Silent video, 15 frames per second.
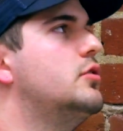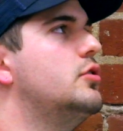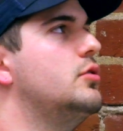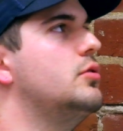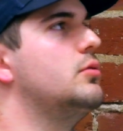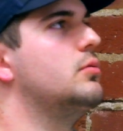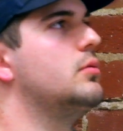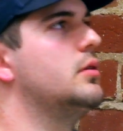
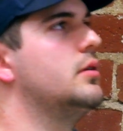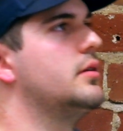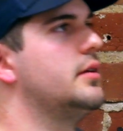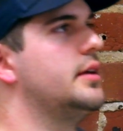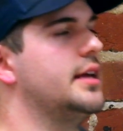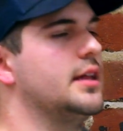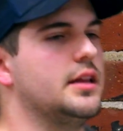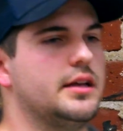to
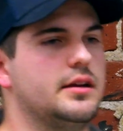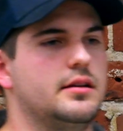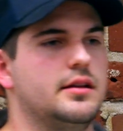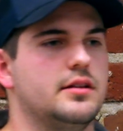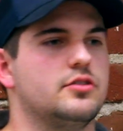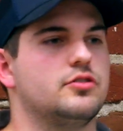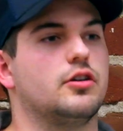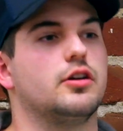kill it
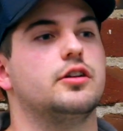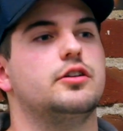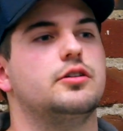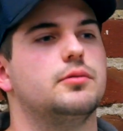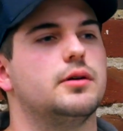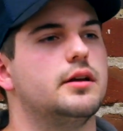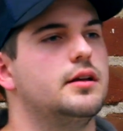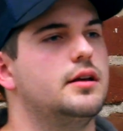and start a
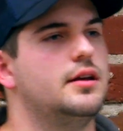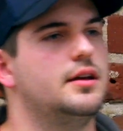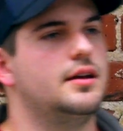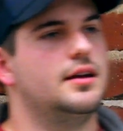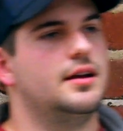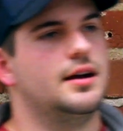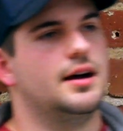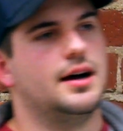new one.
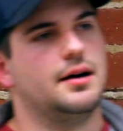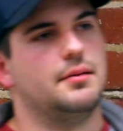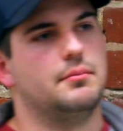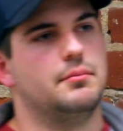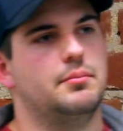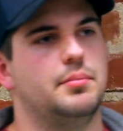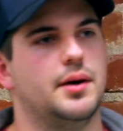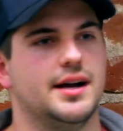
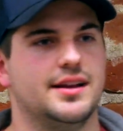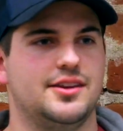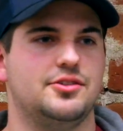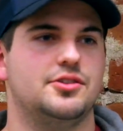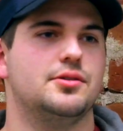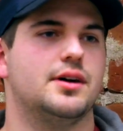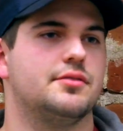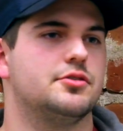But
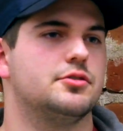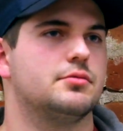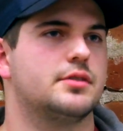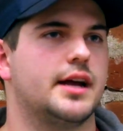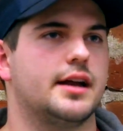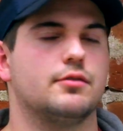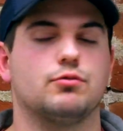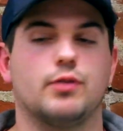you do have
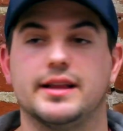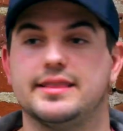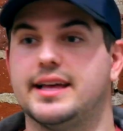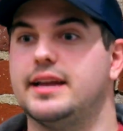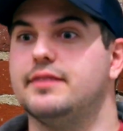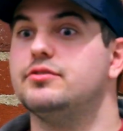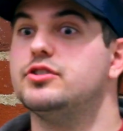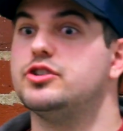to kind of write that